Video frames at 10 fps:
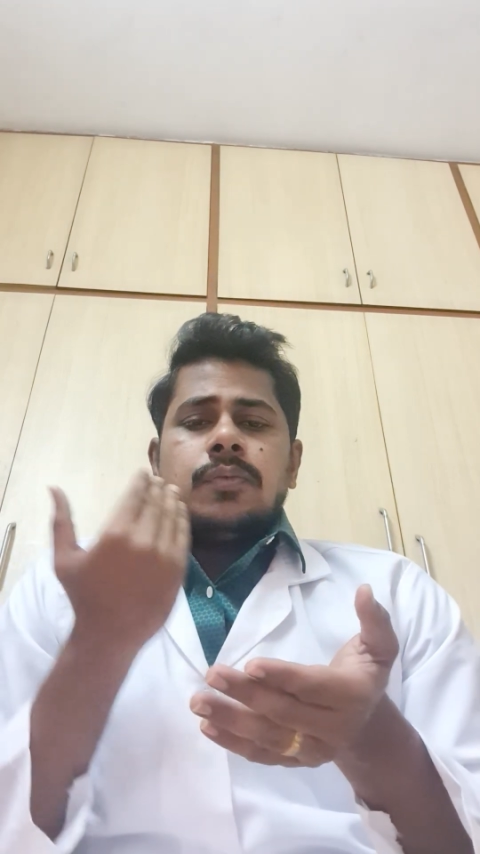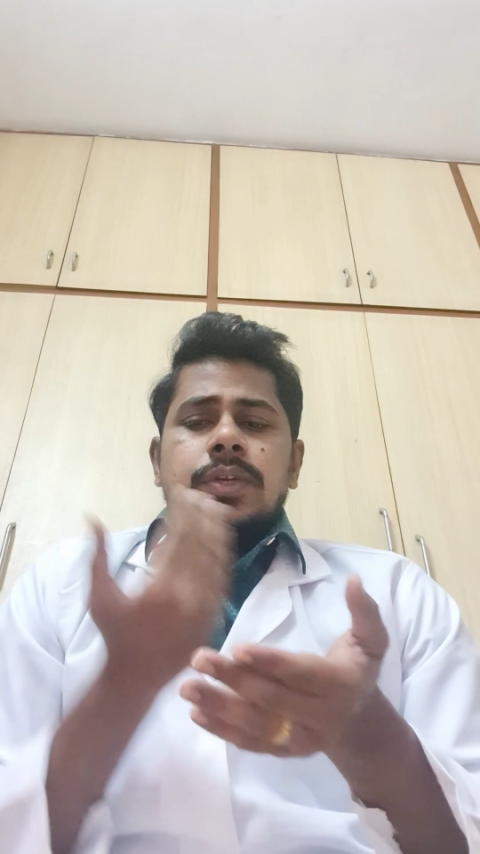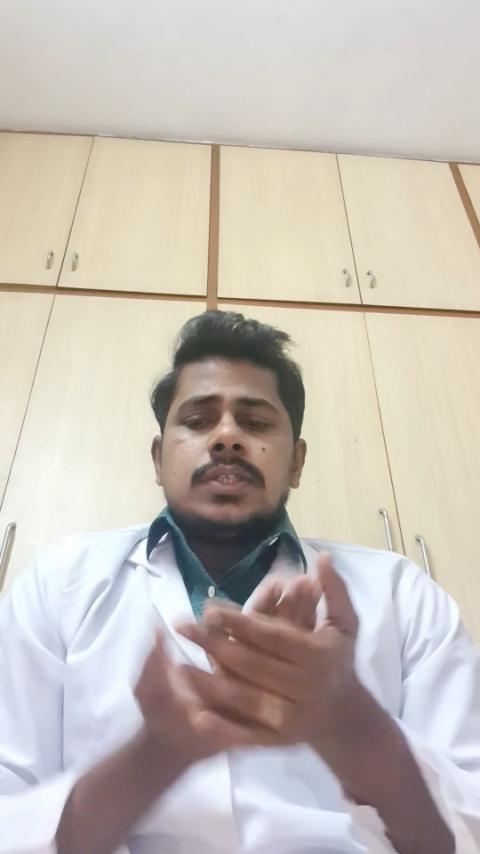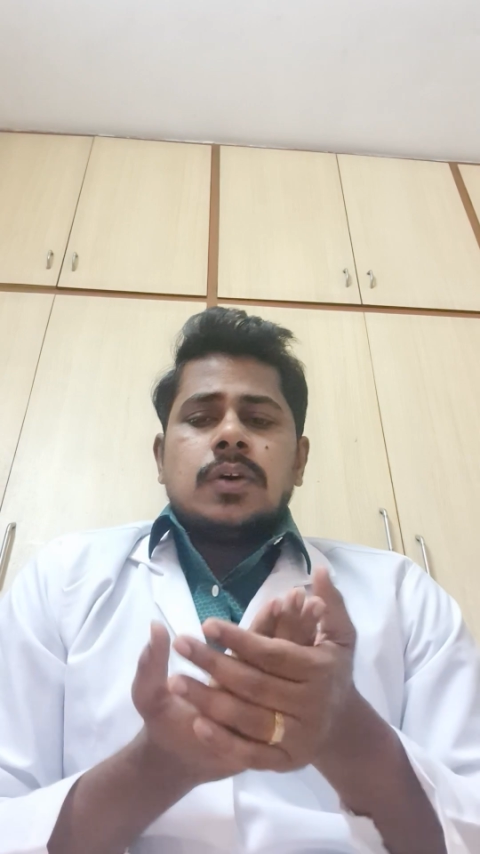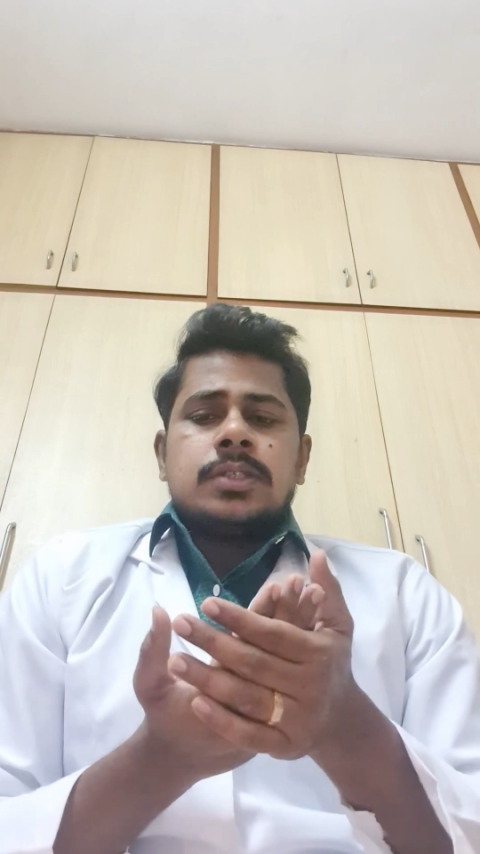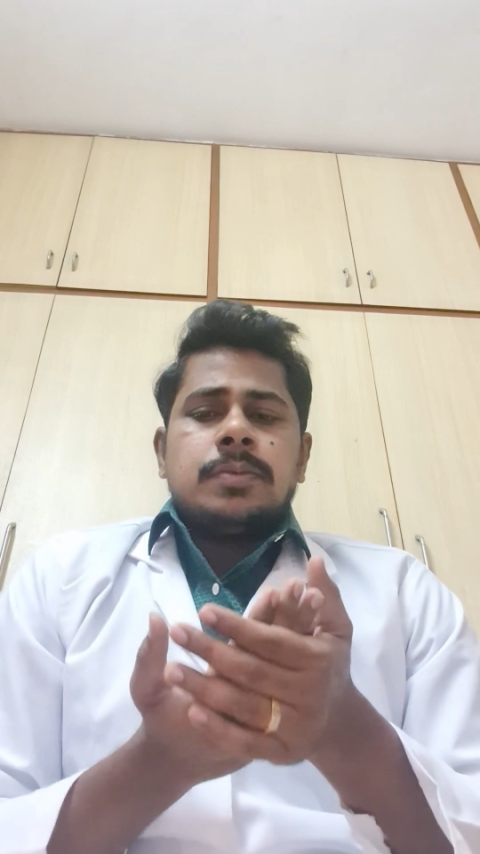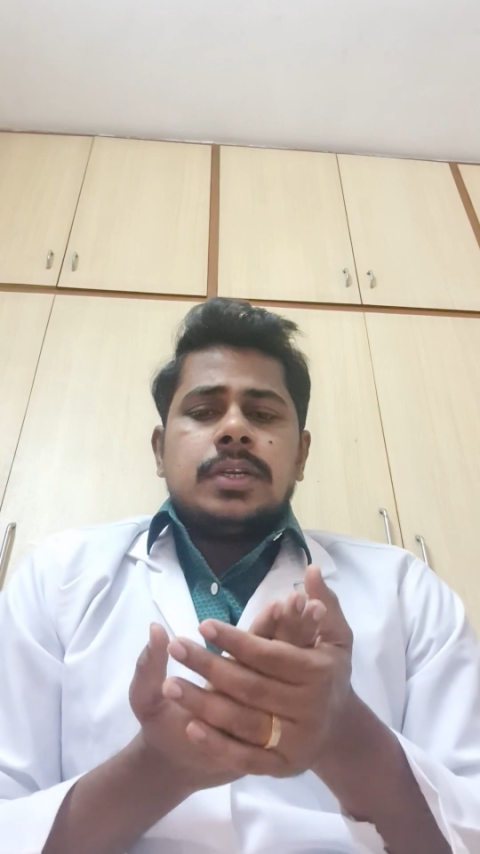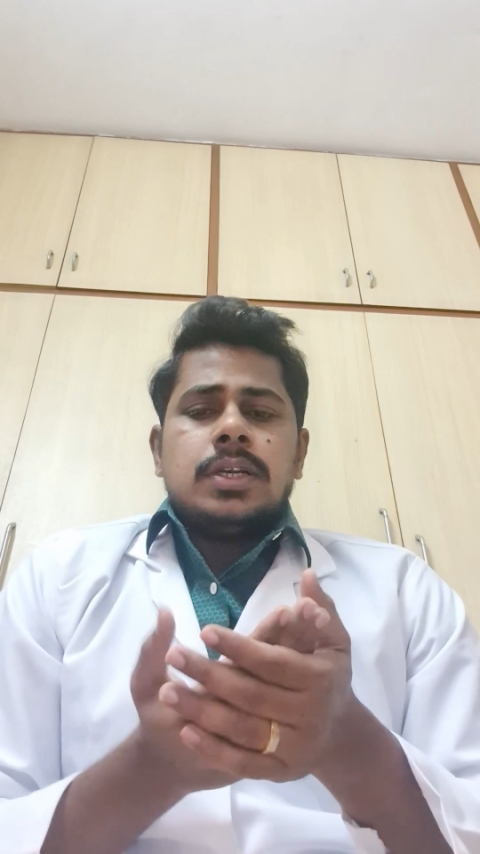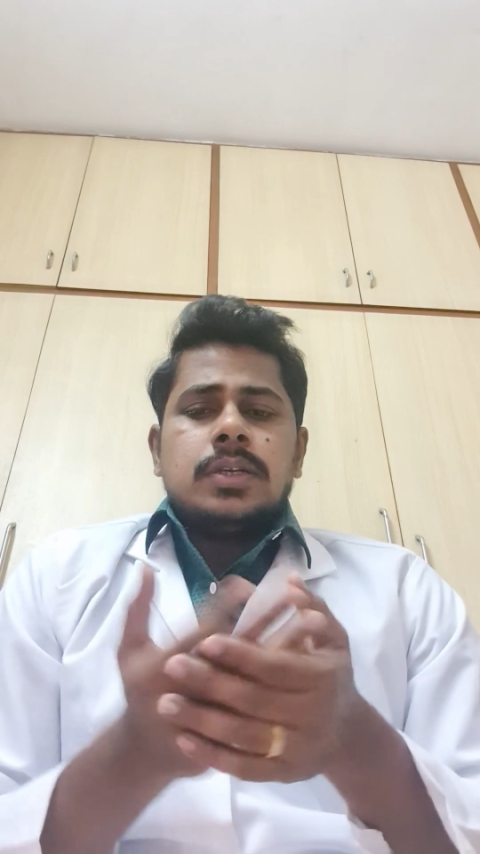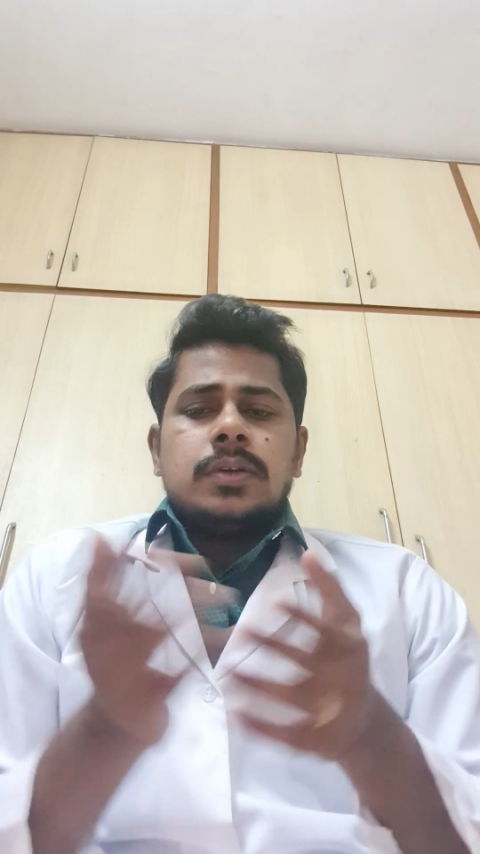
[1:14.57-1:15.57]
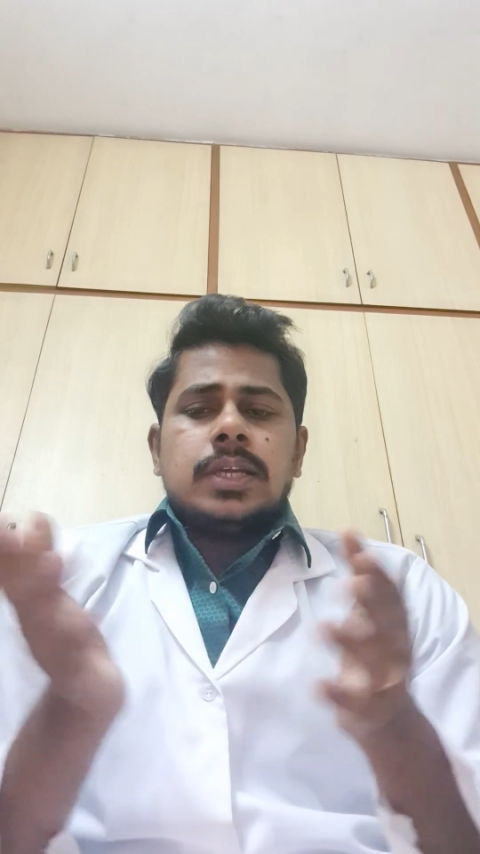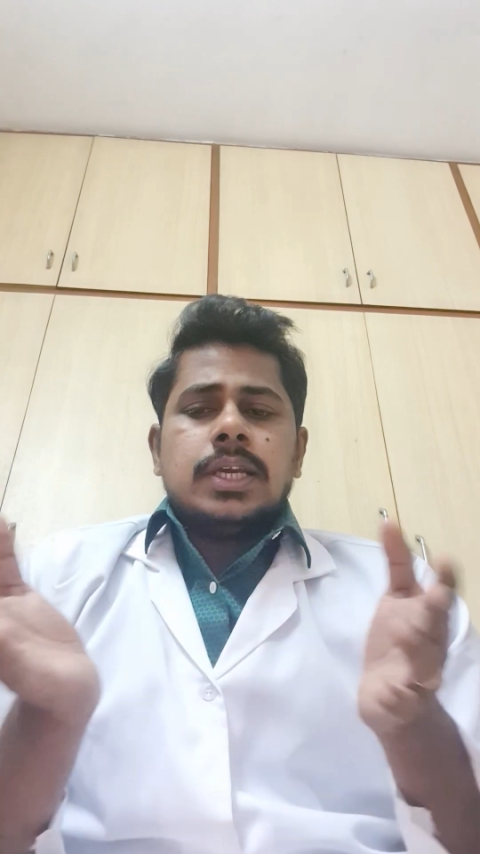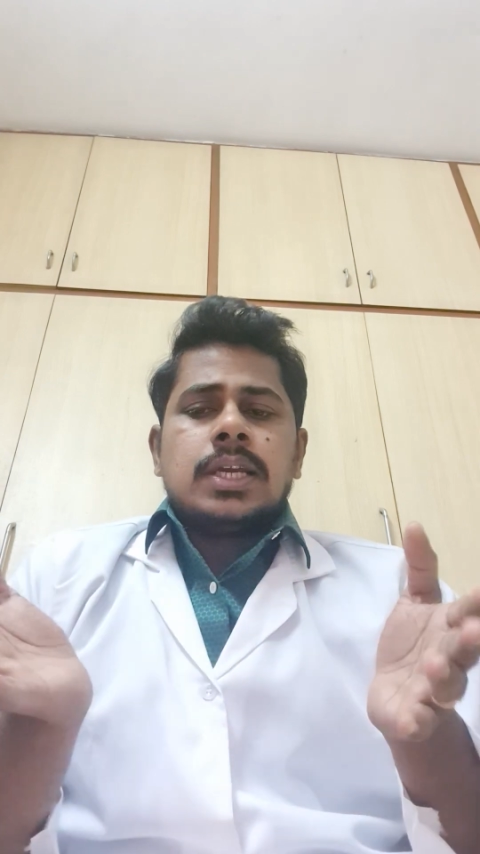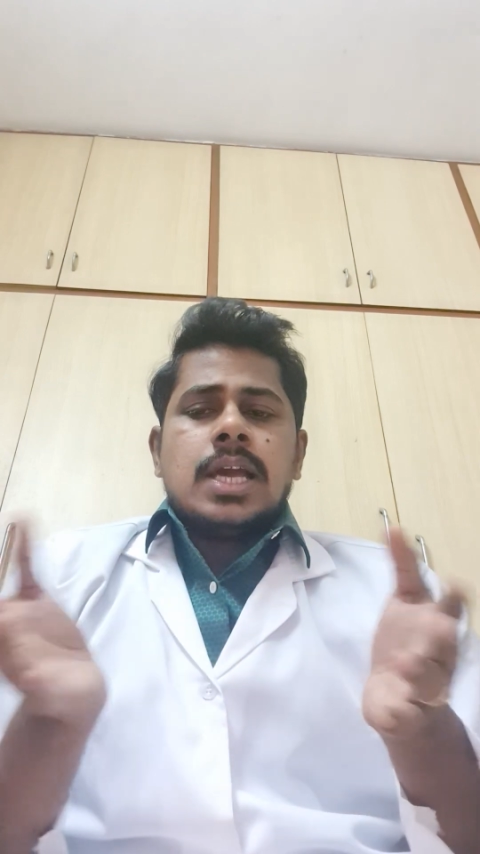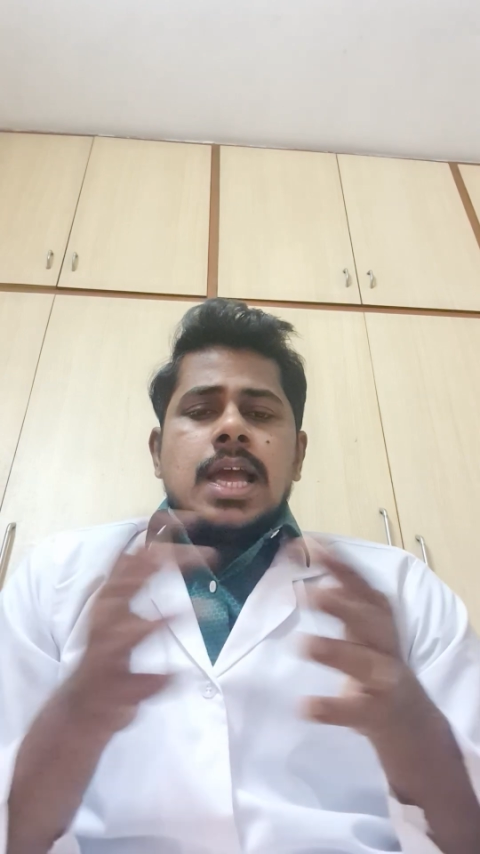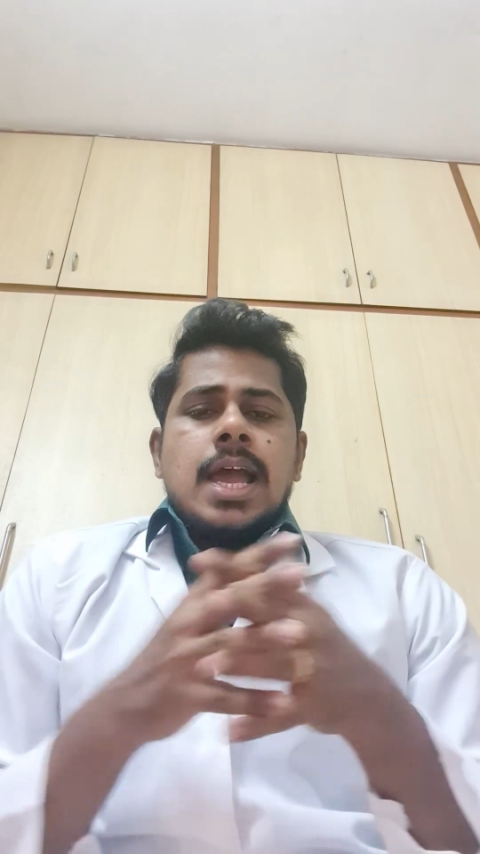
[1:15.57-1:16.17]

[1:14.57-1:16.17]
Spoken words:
which hospital to take,